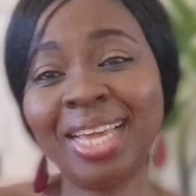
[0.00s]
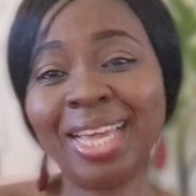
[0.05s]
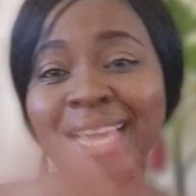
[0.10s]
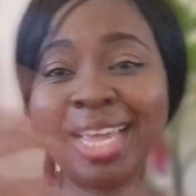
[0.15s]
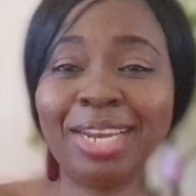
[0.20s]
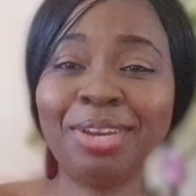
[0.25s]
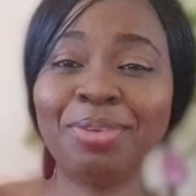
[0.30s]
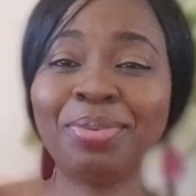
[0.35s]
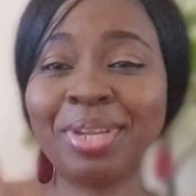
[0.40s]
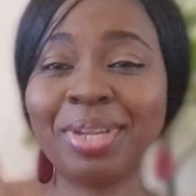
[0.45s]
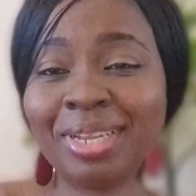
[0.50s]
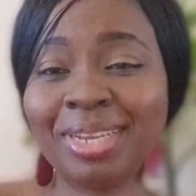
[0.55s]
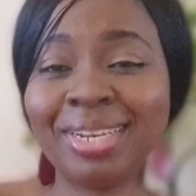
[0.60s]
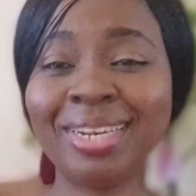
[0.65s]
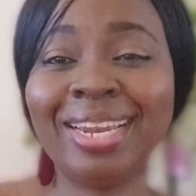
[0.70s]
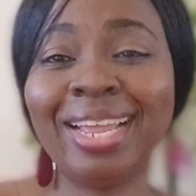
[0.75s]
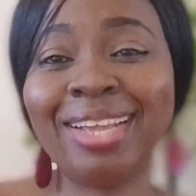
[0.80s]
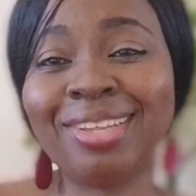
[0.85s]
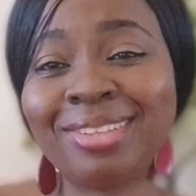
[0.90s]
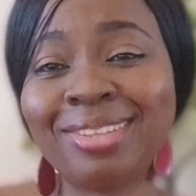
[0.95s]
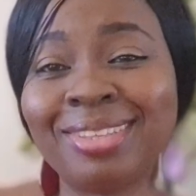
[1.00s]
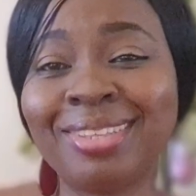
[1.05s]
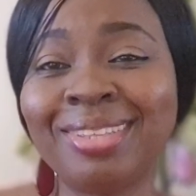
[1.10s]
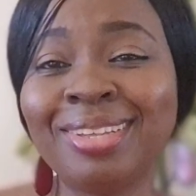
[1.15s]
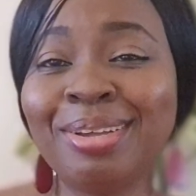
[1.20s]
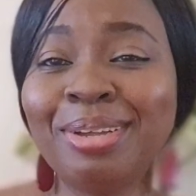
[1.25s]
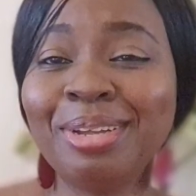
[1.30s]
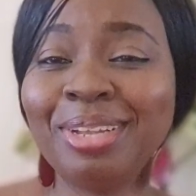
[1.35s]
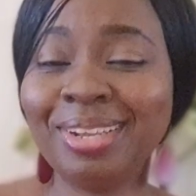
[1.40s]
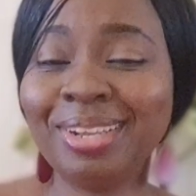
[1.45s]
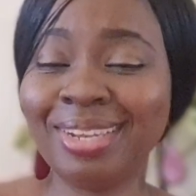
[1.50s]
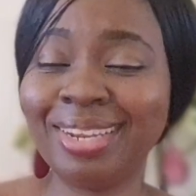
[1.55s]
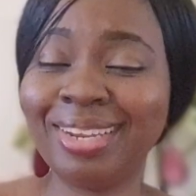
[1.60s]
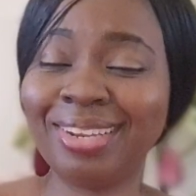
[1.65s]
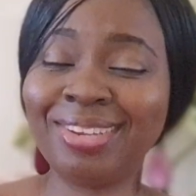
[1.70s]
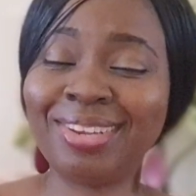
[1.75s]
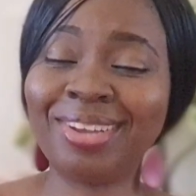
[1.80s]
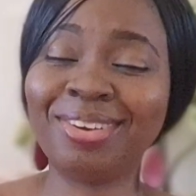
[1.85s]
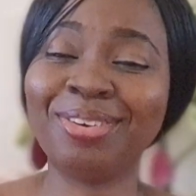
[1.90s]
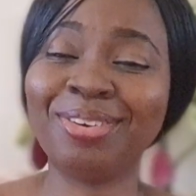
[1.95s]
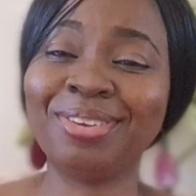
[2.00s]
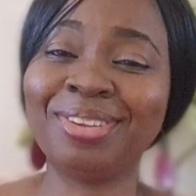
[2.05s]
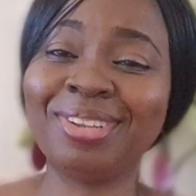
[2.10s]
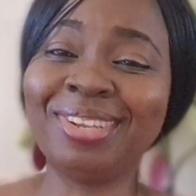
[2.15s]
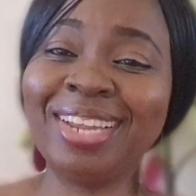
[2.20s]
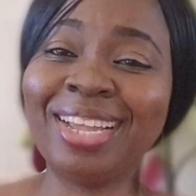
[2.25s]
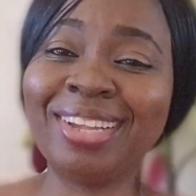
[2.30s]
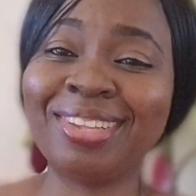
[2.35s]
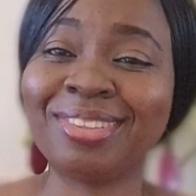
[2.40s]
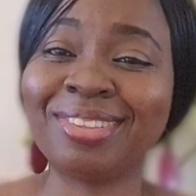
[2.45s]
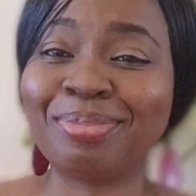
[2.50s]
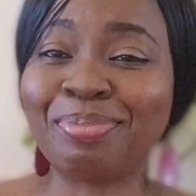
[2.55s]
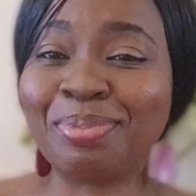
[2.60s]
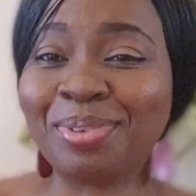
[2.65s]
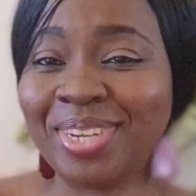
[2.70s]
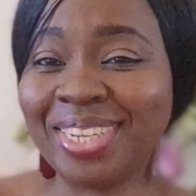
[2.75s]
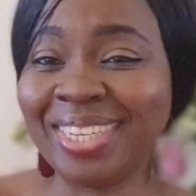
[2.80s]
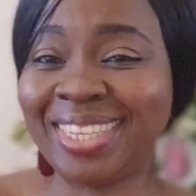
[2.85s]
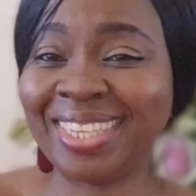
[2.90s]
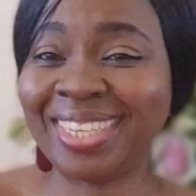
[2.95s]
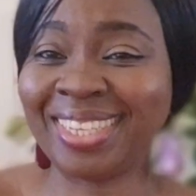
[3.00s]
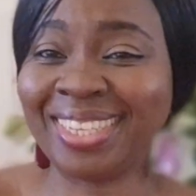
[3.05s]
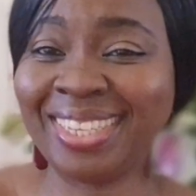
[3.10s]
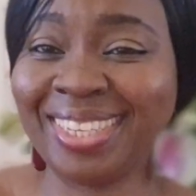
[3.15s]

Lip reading: Anyway, next point.